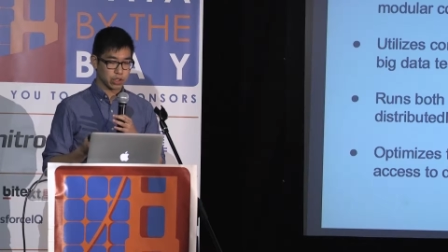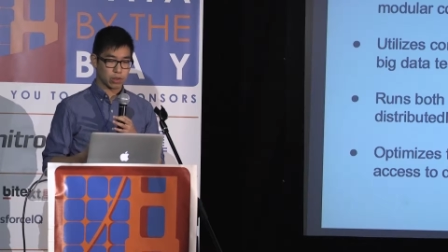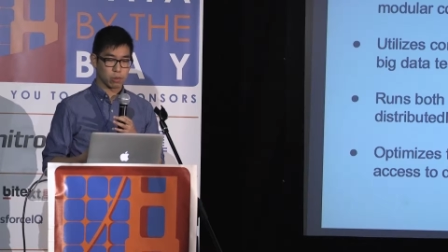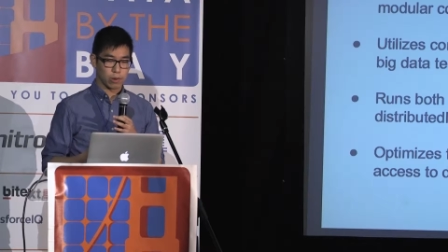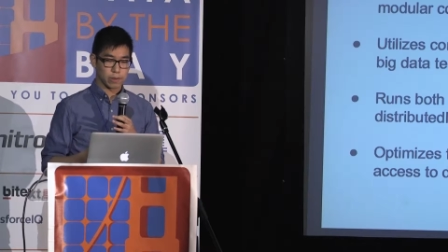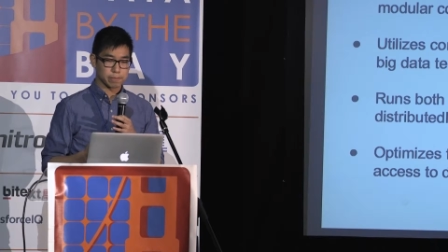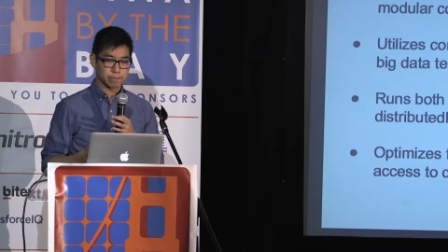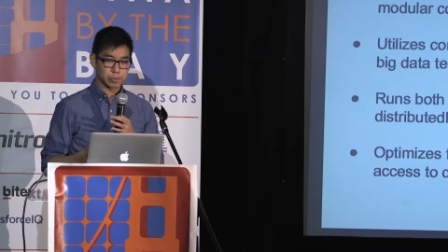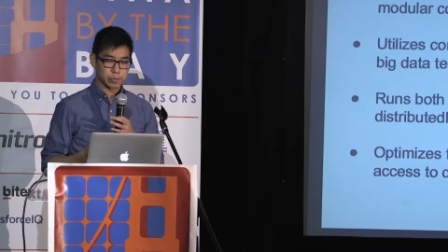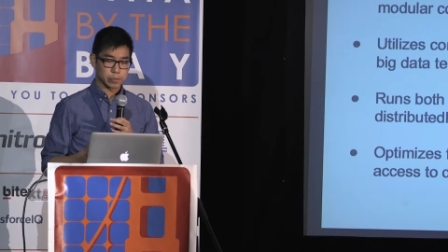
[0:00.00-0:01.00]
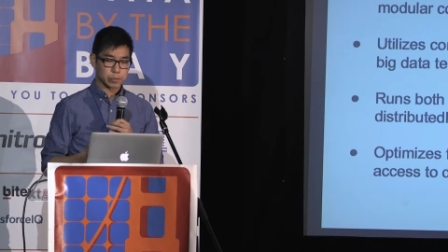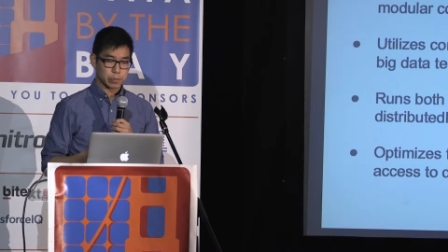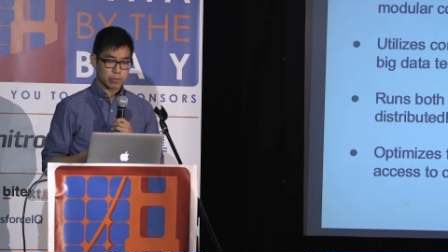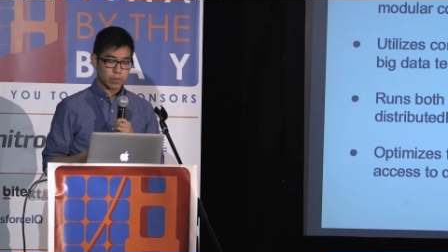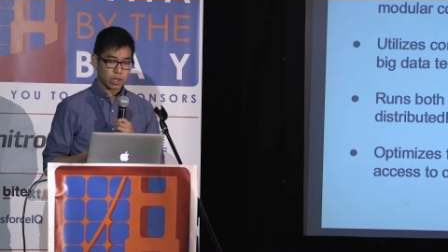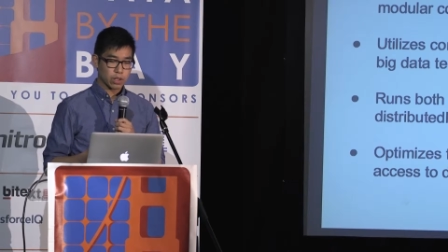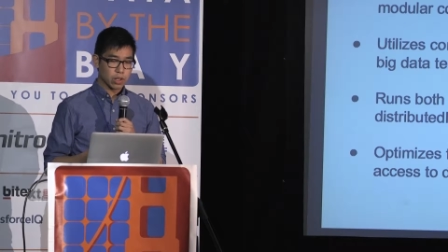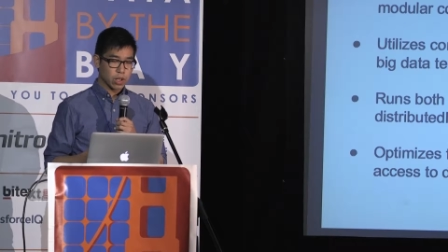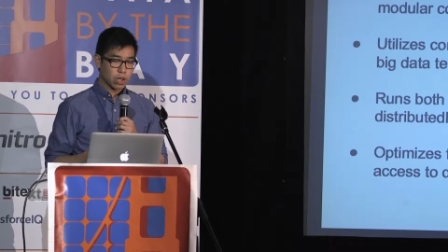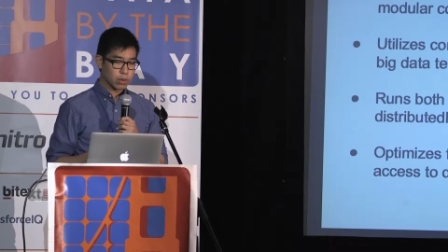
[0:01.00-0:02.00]
it should work.
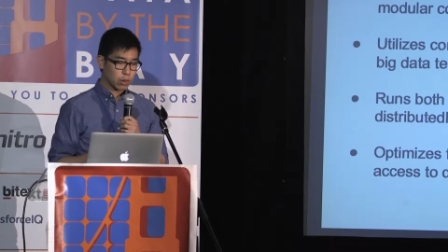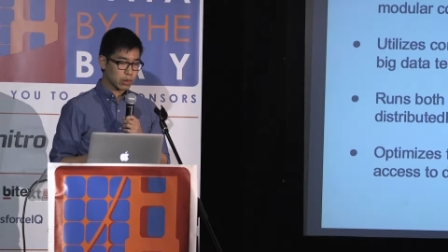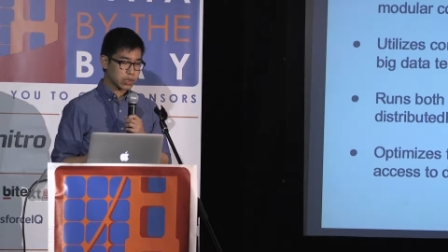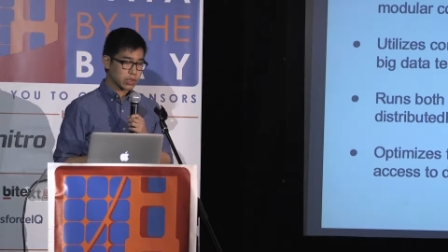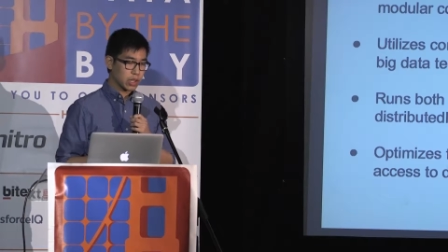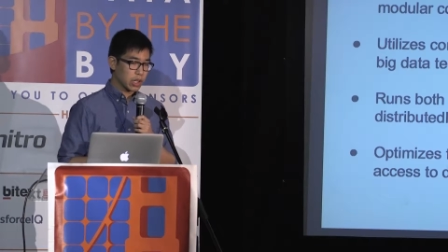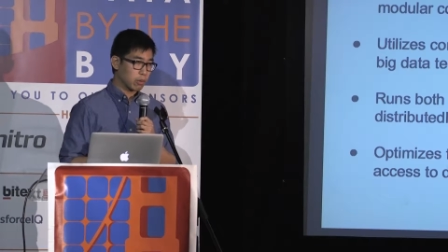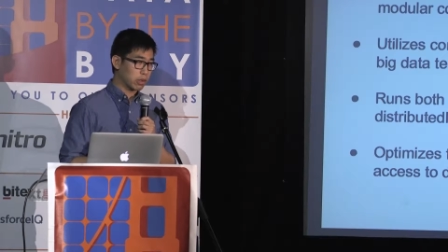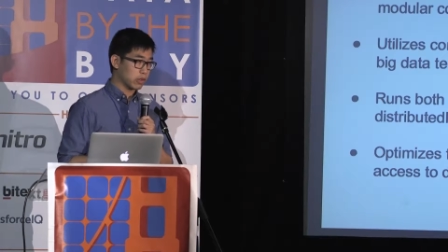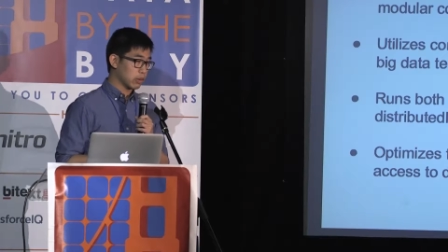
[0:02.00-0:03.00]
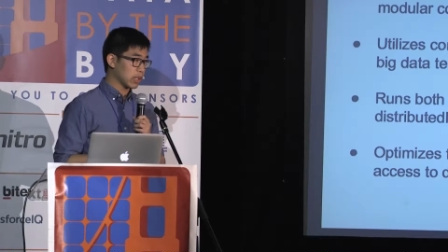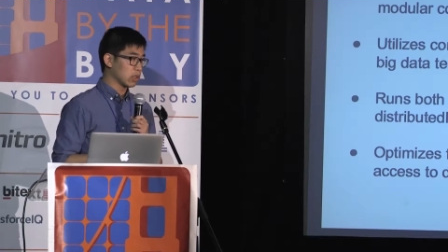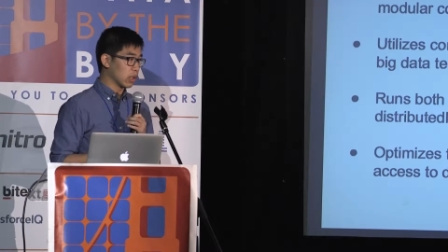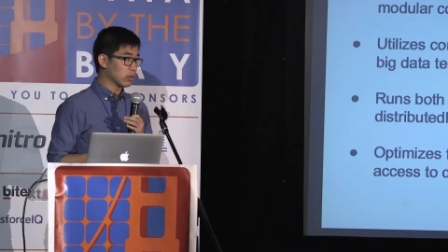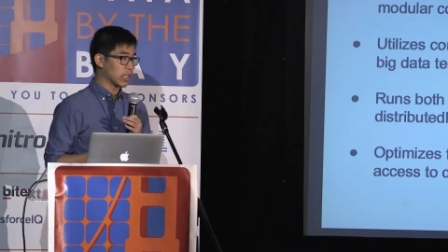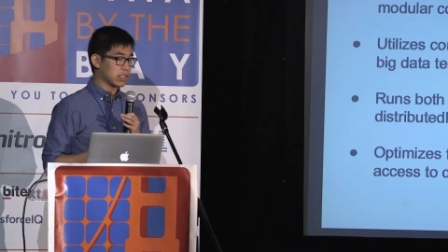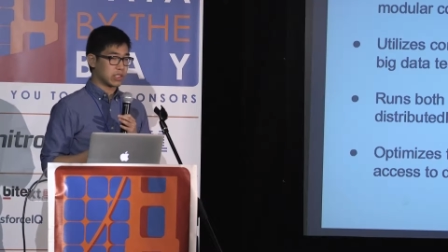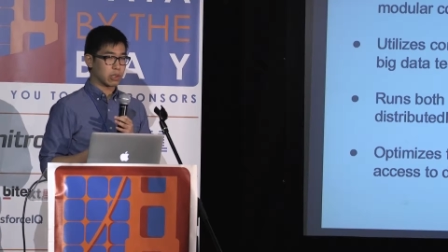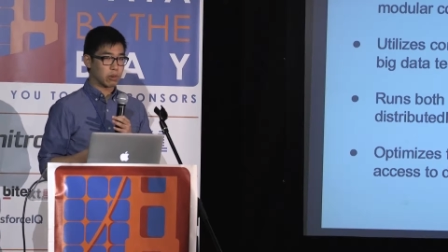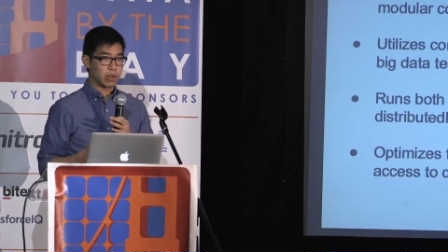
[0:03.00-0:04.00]
Of course, when you're doing low
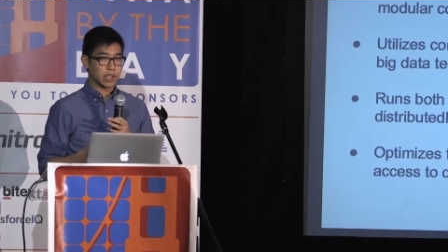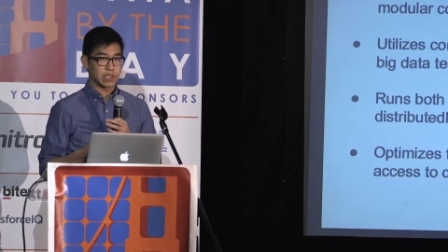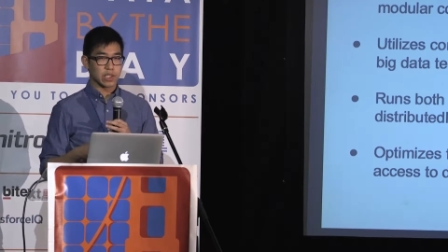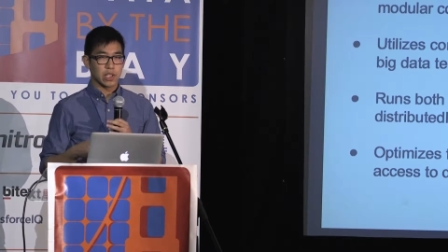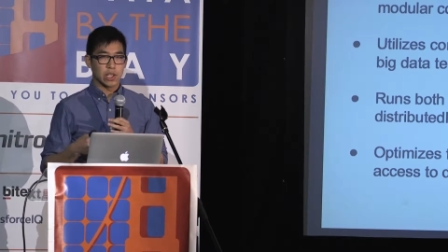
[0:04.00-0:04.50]
latency queries,